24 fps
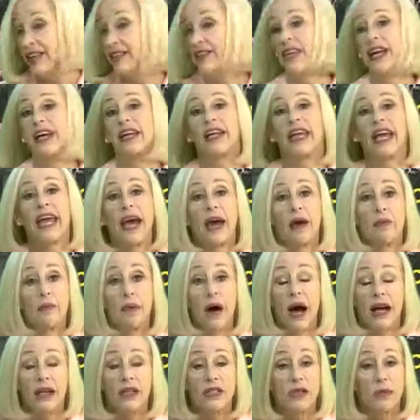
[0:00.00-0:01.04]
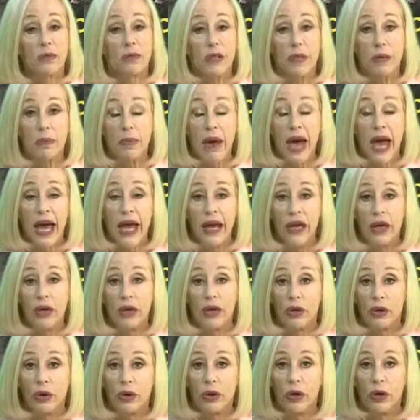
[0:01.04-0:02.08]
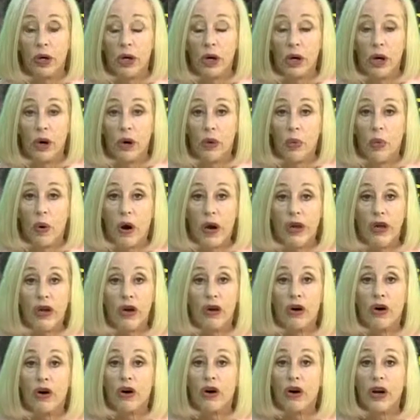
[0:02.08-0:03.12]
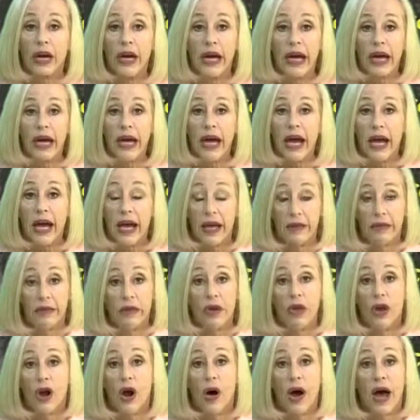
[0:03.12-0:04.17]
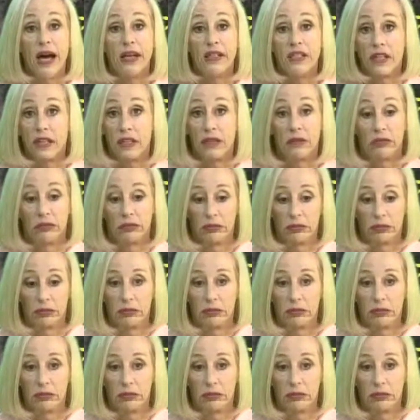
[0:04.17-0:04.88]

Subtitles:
that can't possibly pay you what you're earning, as a